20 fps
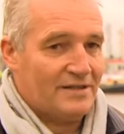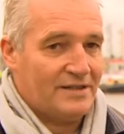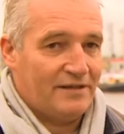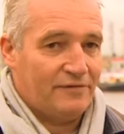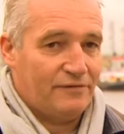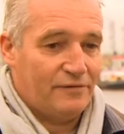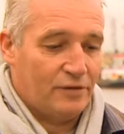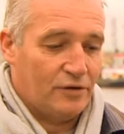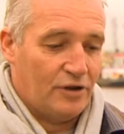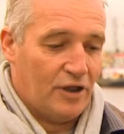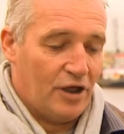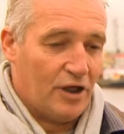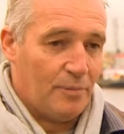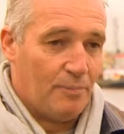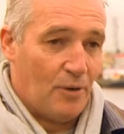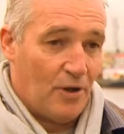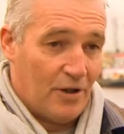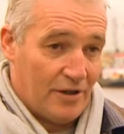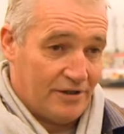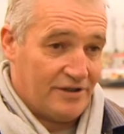think to the other
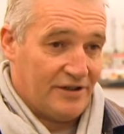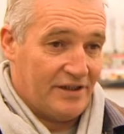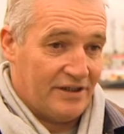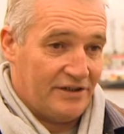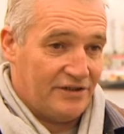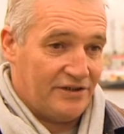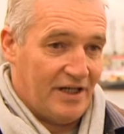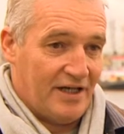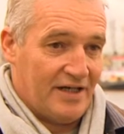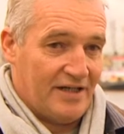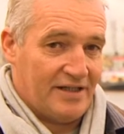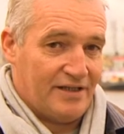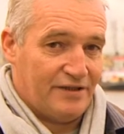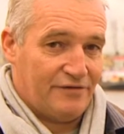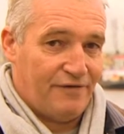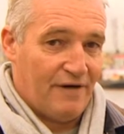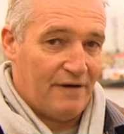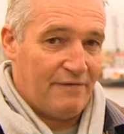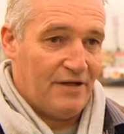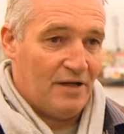parties in the chain, it's
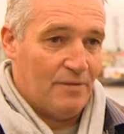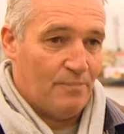very